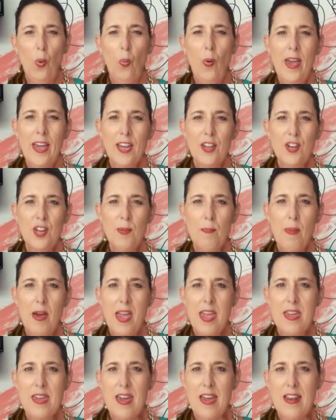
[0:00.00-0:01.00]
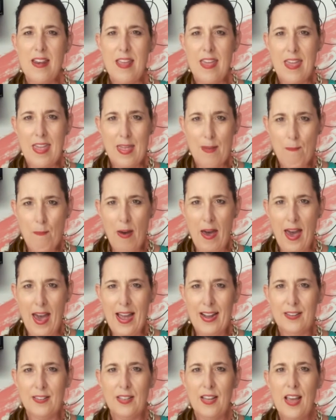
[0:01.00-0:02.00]
Where can you make an
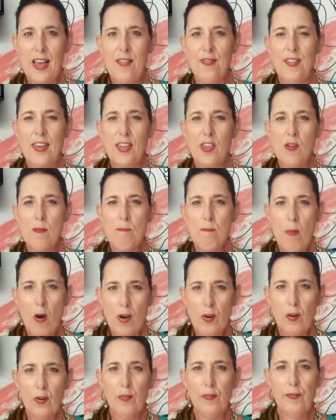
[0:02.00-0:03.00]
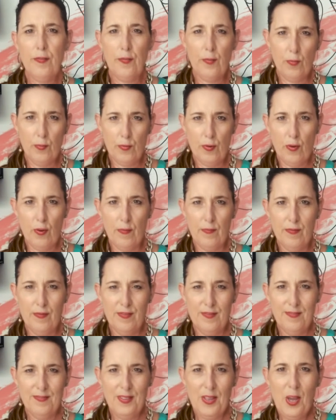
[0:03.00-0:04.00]
impact that you might not have thought of?
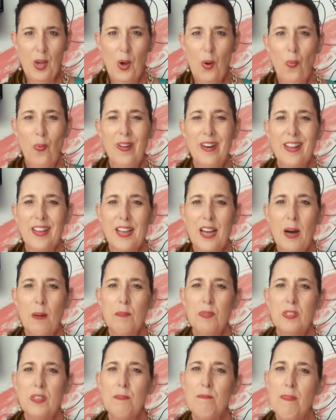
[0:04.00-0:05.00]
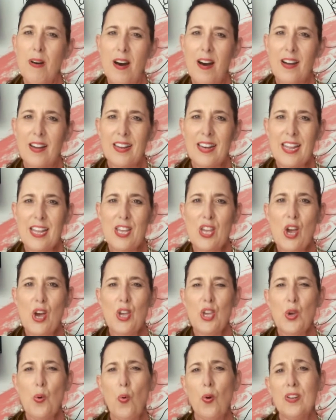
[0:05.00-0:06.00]
When it comes to
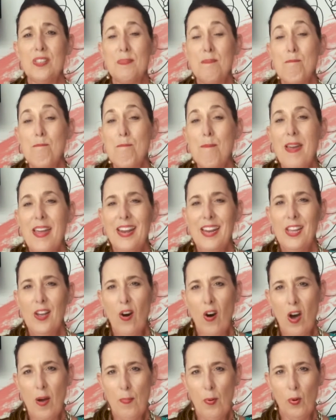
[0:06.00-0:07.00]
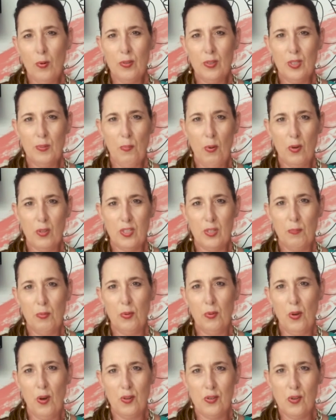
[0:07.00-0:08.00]
marketing, you want as many eyeballs as
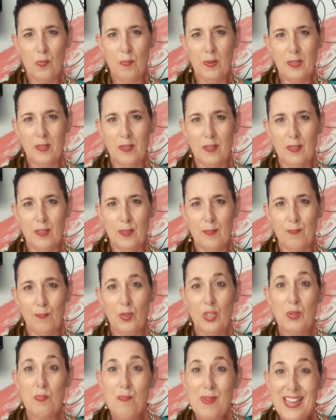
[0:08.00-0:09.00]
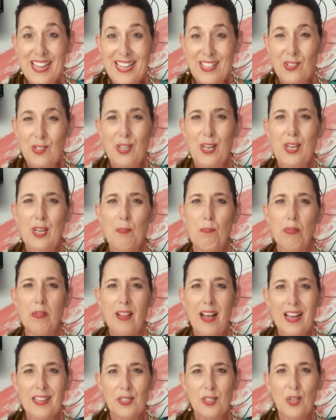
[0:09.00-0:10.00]
possible on your business, which means you need to
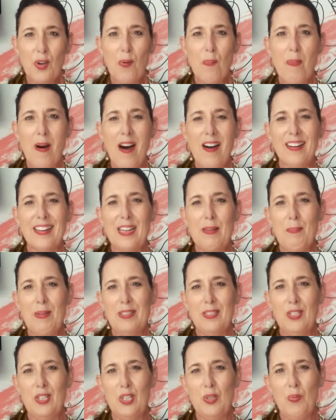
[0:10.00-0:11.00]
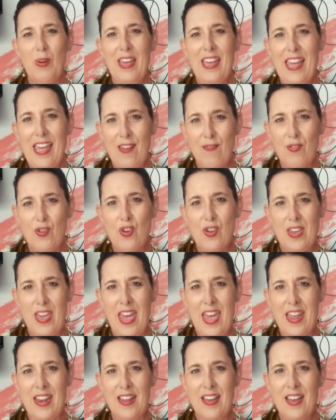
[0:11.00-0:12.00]
plaster your marketing messages wherever you
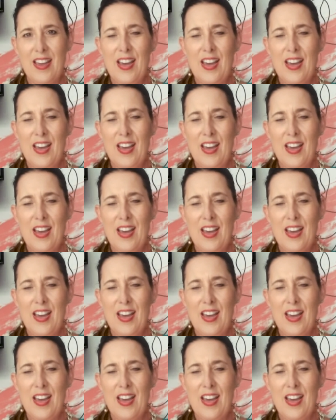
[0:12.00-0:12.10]
can.